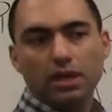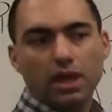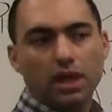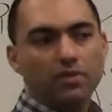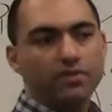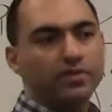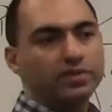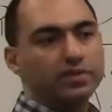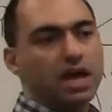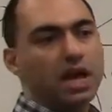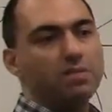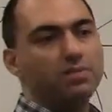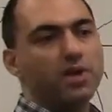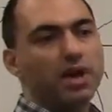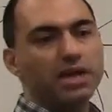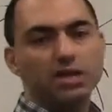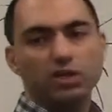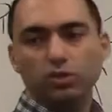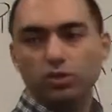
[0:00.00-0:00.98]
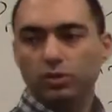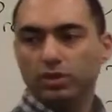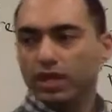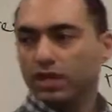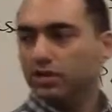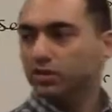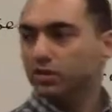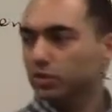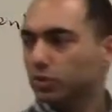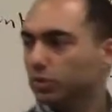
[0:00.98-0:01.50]
If it's I'm writing 2
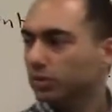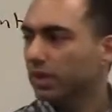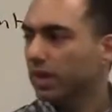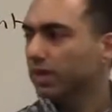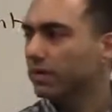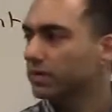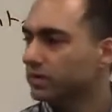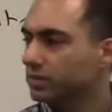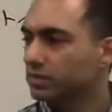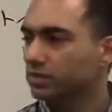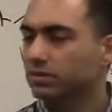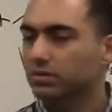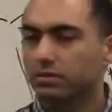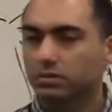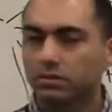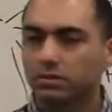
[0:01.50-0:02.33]
letters